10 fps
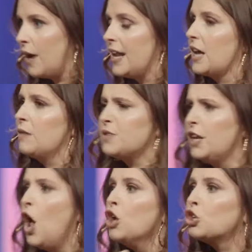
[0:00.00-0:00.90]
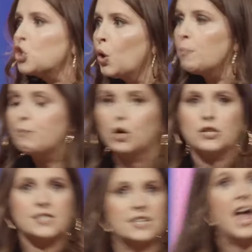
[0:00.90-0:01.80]
right? It comes in short
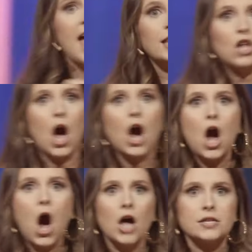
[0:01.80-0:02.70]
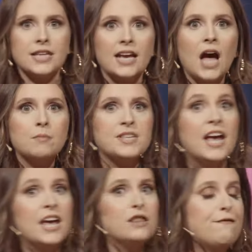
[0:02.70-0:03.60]
bursts and long hauls. It
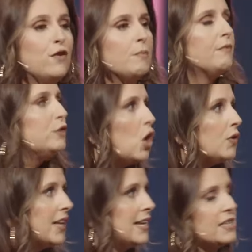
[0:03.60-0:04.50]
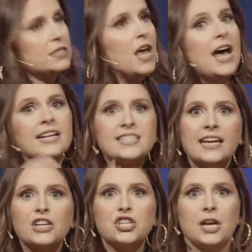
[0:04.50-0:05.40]
comes in the form of loneliness,
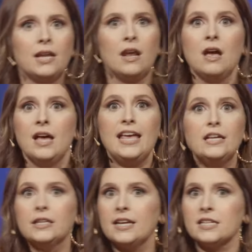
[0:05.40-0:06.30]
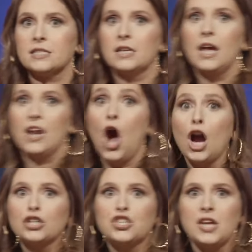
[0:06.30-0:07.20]
addiction, illness, and
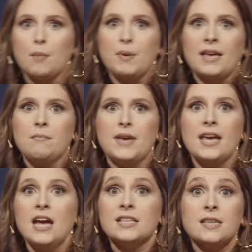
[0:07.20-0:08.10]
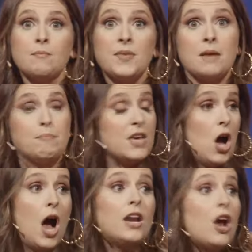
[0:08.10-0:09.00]
hardship. It can be something
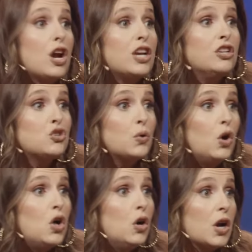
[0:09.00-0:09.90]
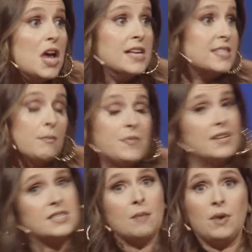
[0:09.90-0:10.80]
beyond our control or
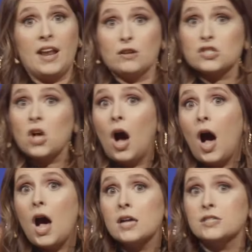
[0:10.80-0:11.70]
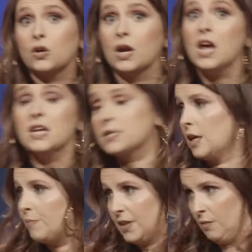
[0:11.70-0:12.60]
something someone else caused or
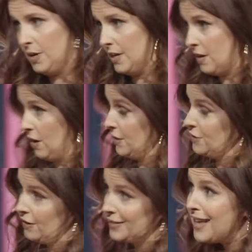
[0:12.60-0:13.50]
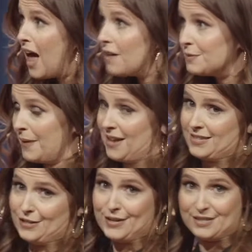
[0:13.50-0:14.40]
something we caused ourselves by a
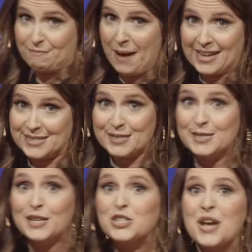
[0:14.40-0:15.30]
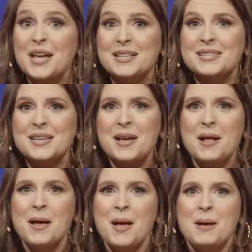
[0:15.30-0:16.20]
series of bad decisions.
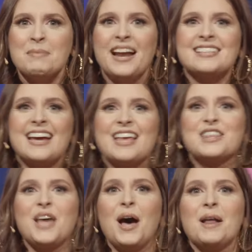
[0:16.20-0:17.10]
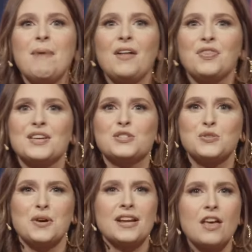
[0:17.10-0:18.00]
But as I thought about this
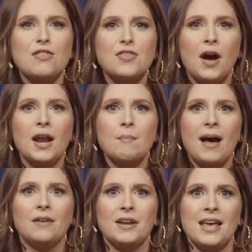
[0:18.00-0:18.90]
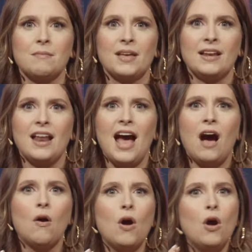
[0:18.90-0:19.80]
story and I thought about Naaman and
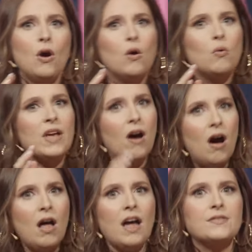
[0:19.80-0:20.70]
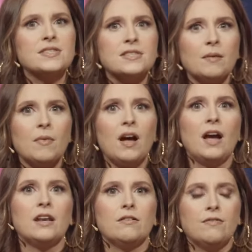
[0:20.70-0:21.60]
how we all have some
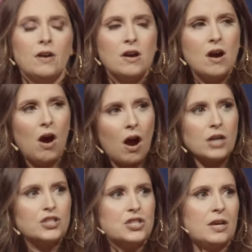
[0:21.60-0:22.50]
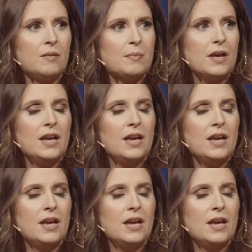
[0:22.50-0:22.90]
kind of hardship